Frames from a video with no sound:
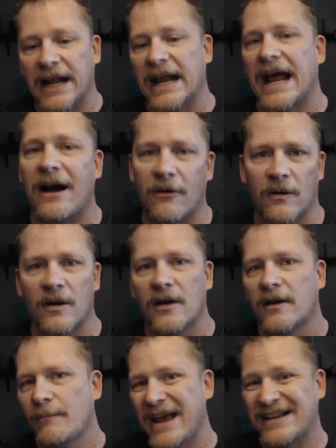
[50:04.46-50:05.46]
it out,
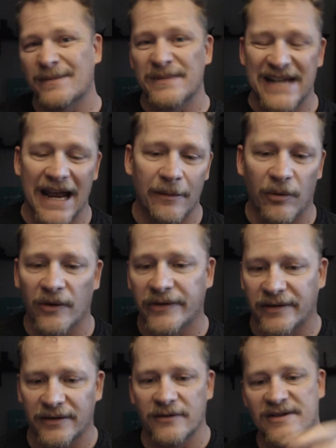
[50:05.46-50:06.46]
make some
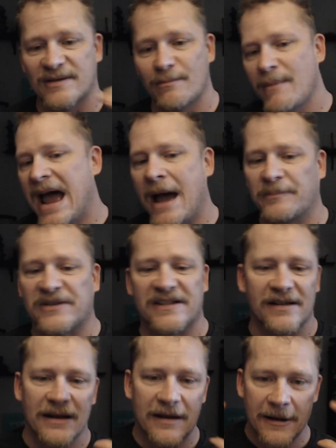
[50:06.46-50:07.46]
tables, do some maps,
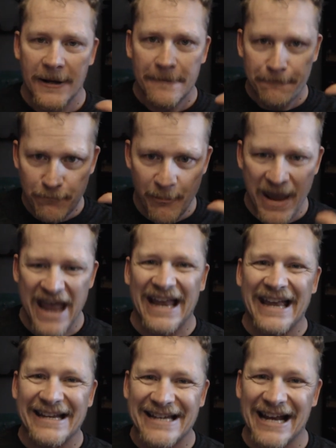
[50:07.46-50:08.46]
make
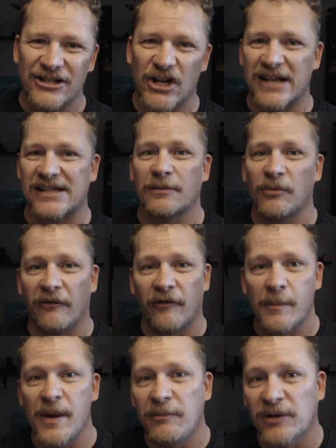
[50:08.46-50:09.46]
it digestible for
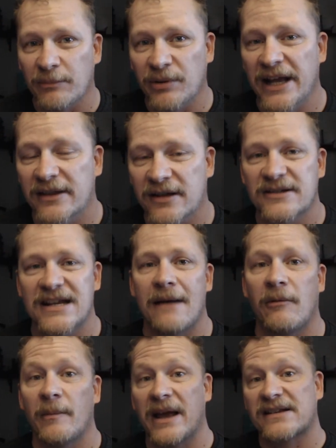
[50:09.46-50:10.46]
people to play at their
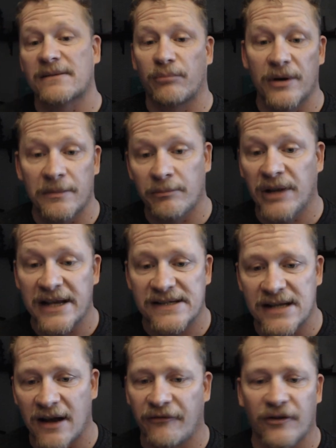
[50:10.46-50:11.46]
table, make some print and play
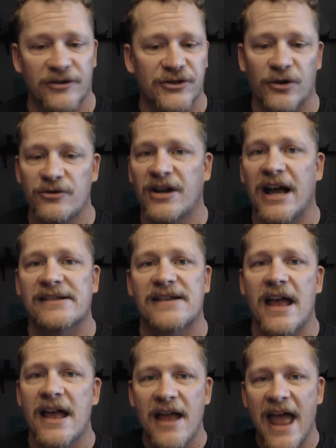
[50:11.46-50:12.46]
stuff. I'll show you guys
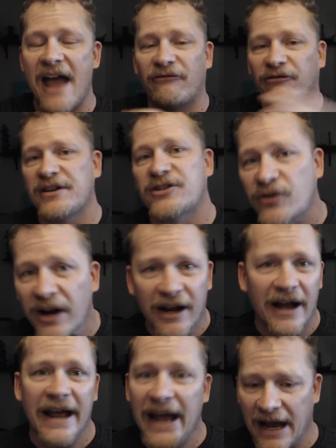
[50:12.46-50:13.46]
every trick
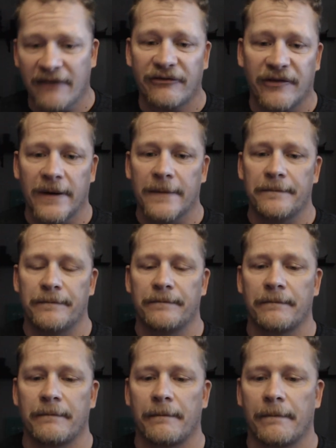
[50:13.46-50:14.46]
I have.
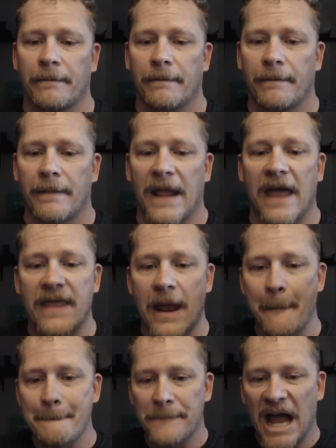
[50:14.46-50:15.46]
And
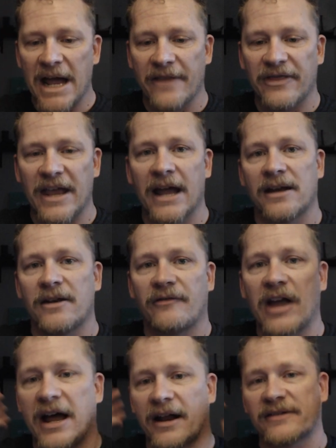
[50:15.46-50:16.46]
then at the end, you've
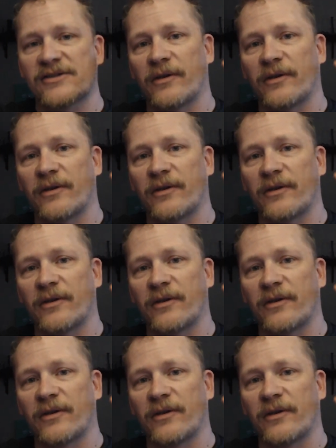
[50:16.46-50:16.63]
got a sort